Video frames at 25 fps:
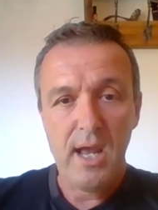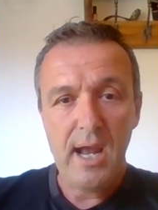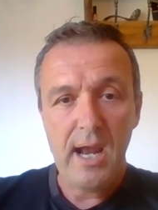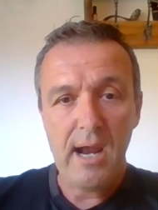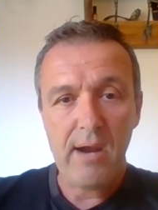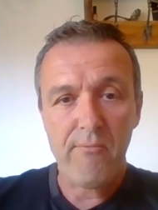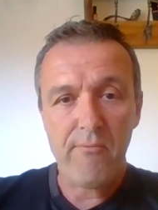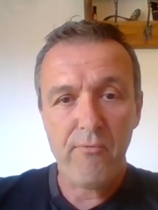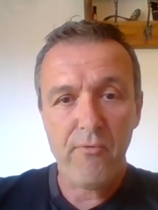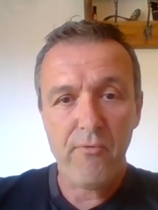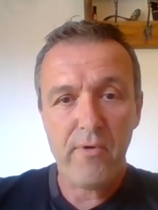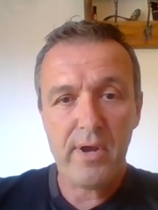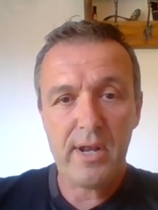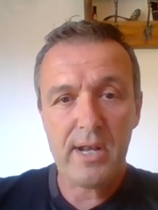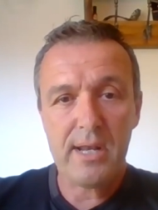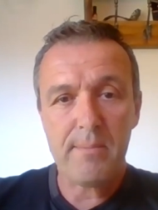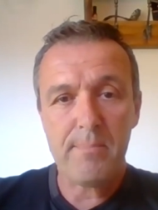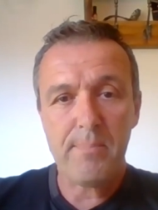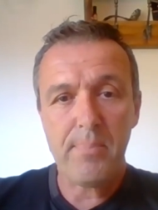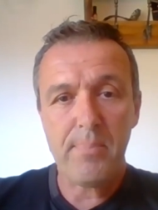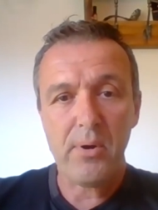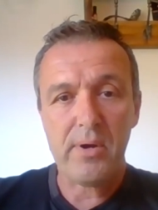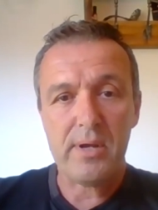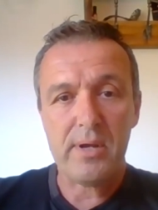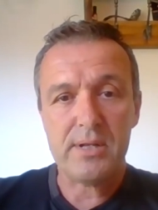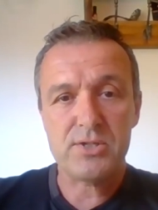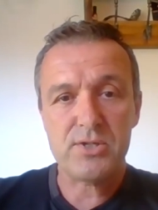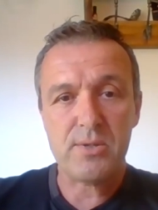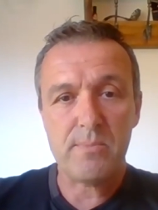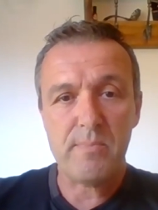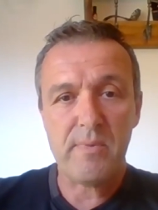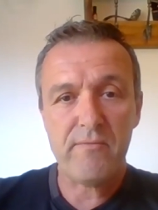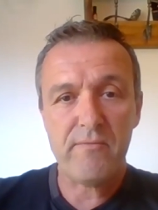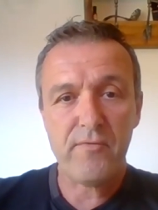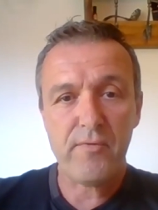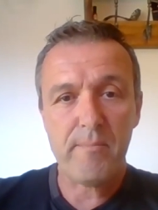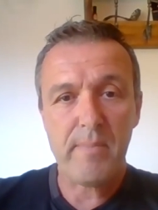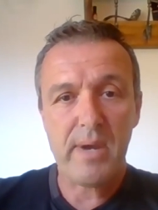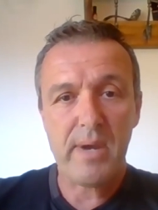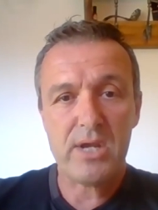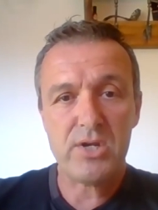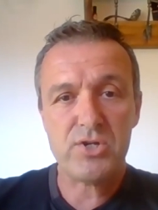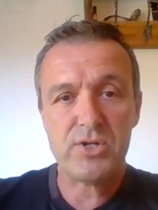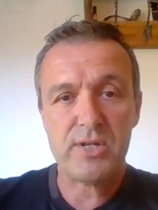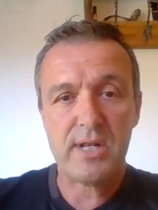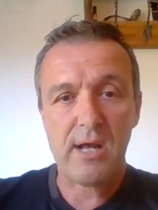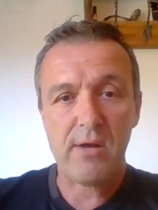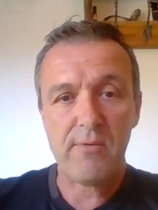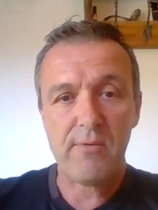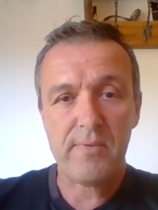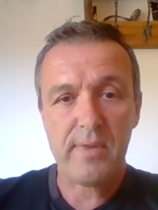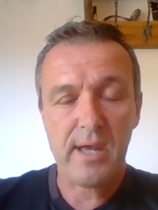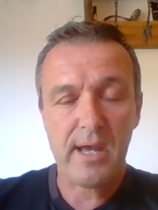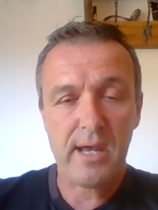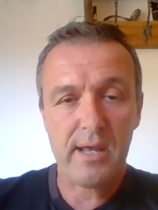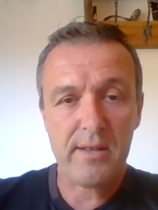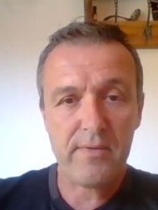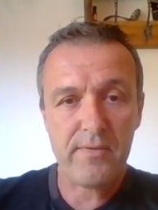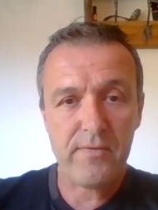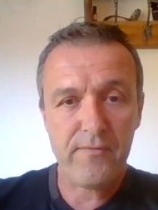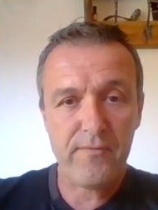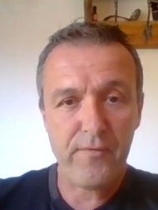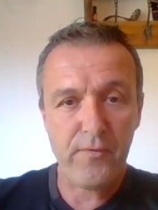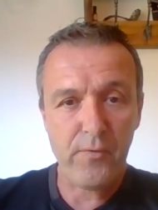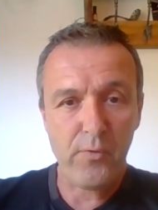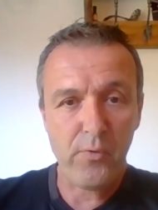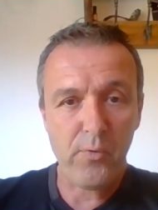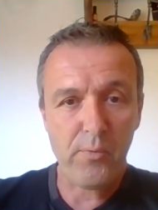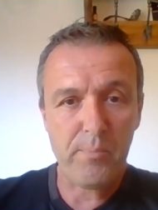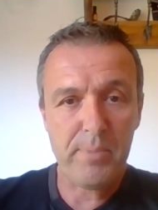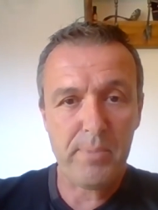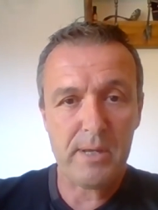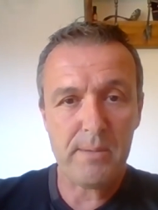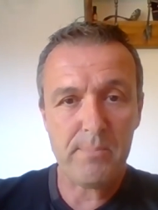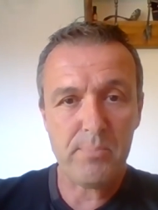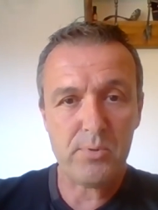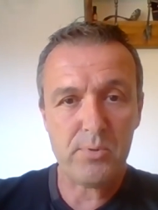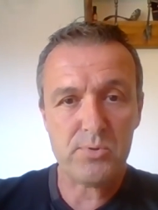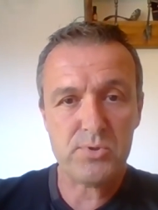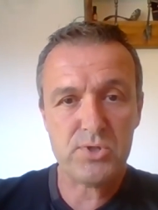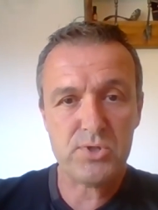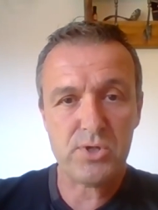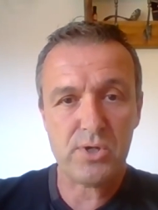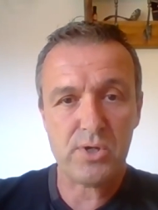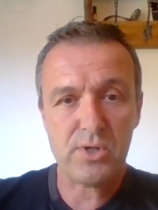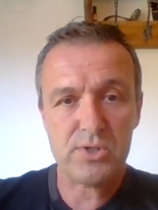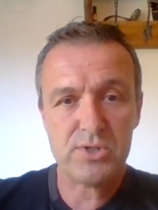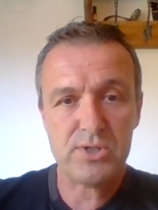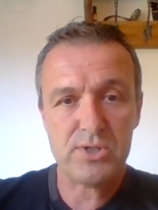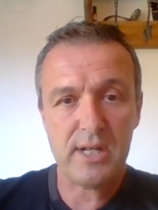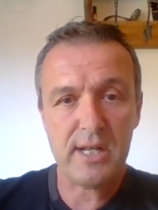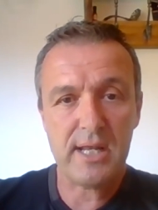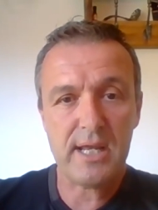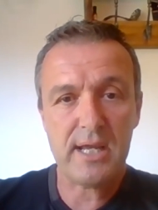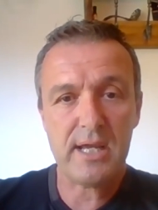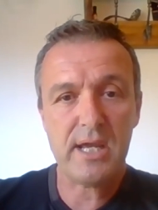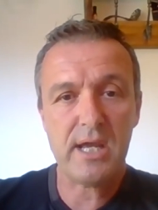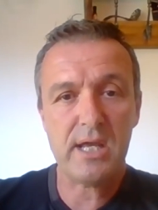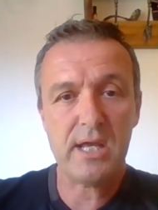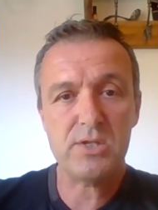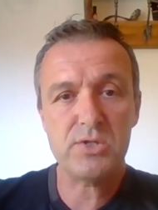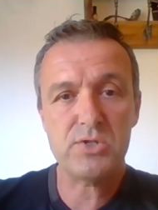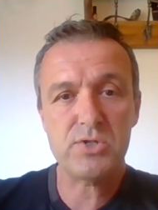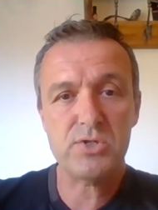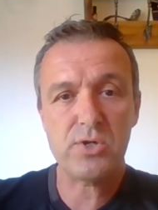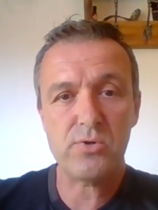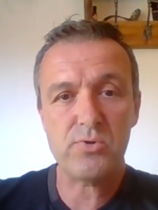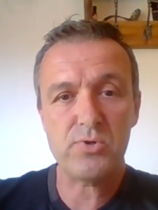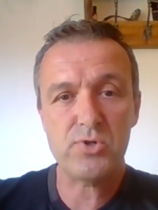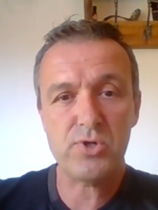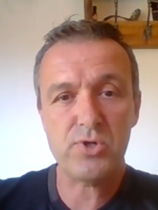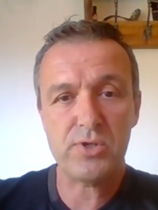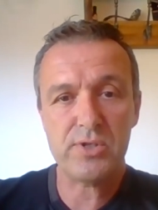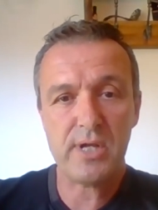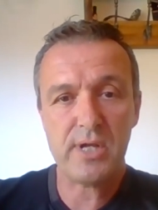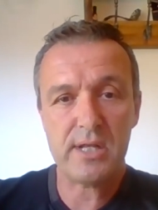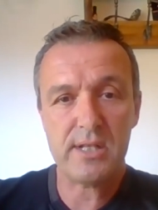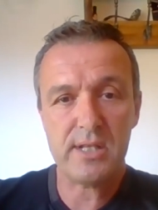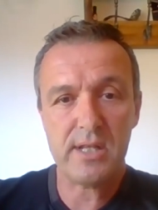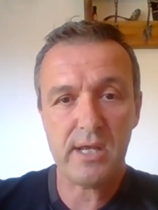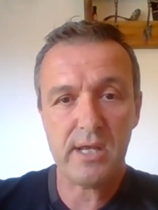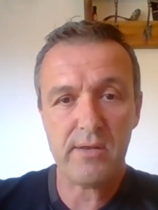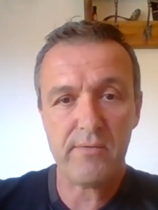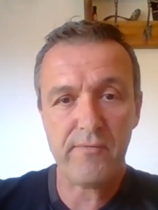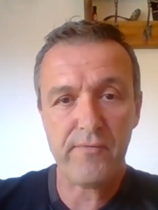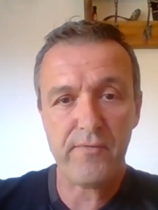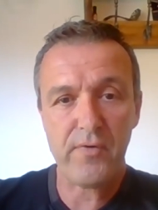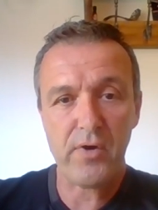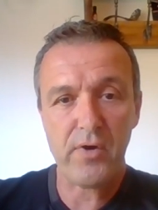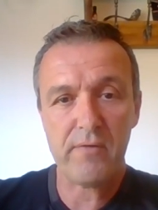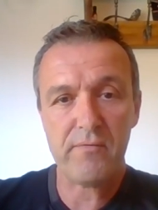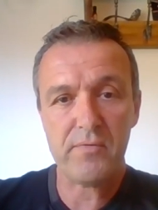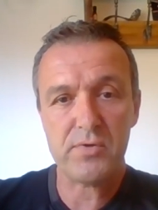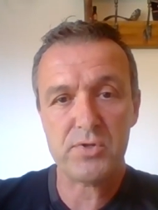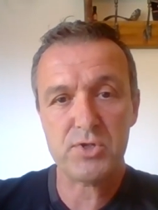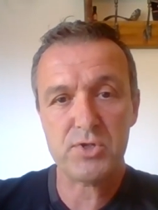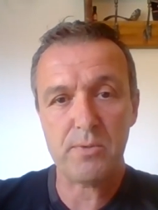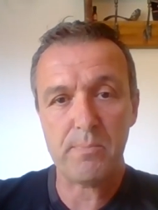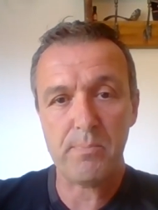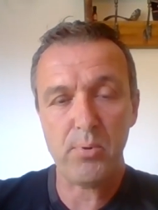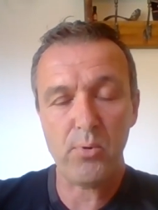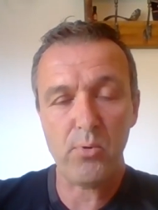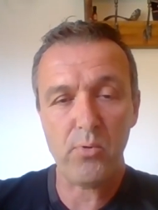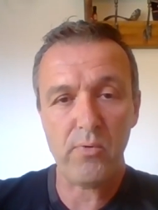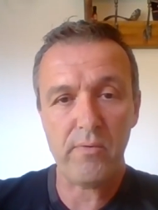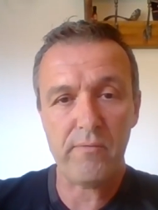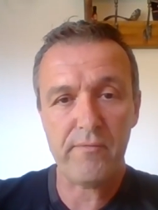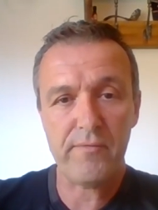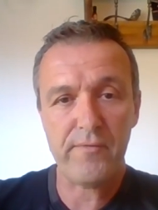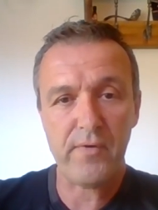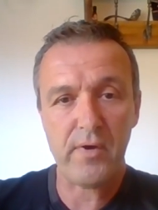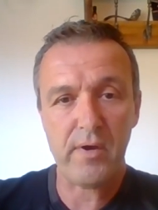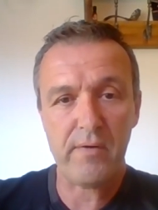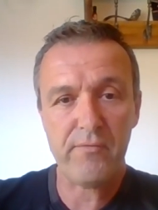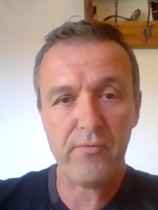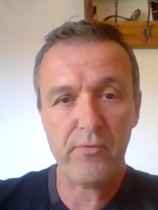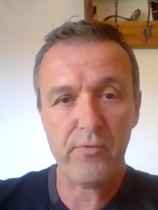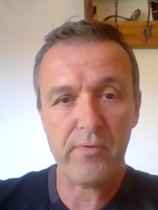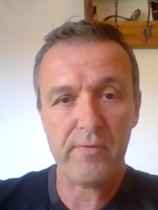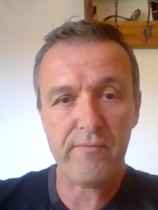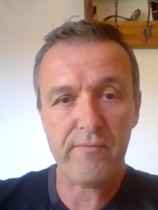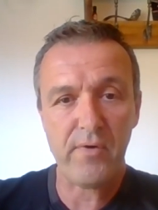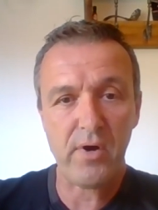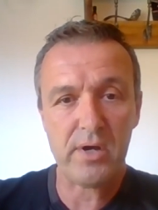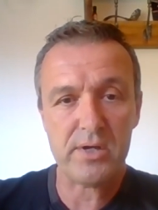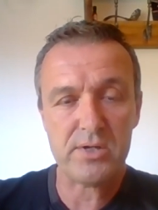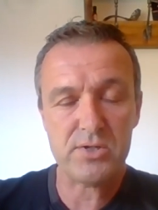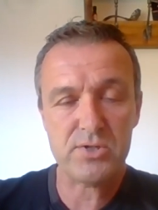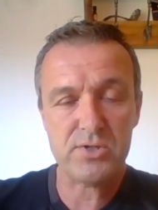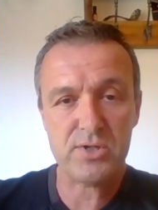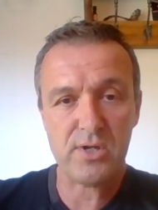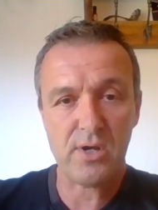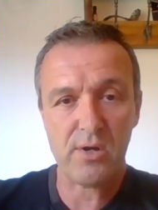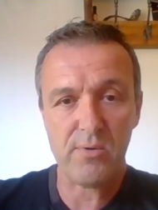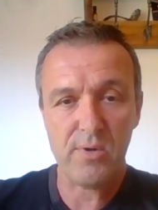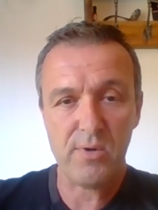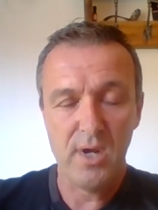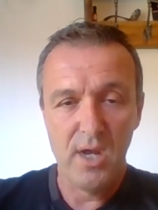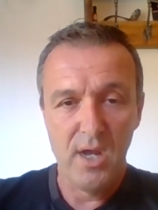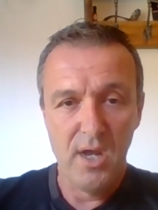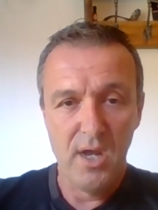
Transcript: and really putting some information out there for people to link into should they need further support or further advice. So